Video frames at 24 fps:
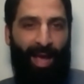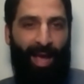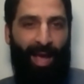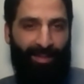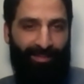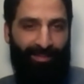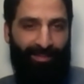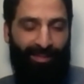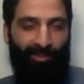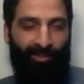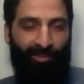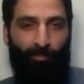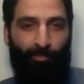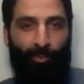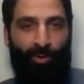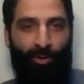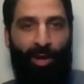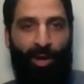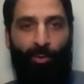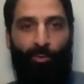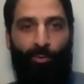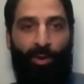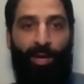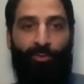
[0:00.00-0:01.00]
At this
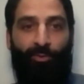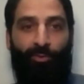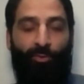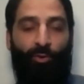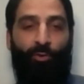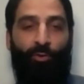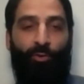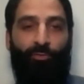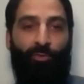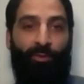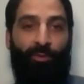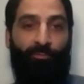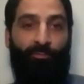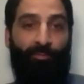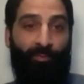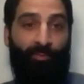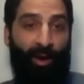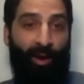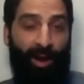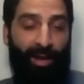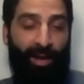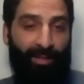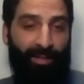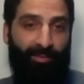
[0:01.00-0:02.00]
point, I would like to also
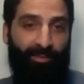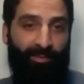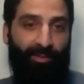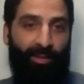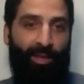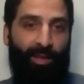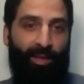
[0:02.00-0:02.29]
invite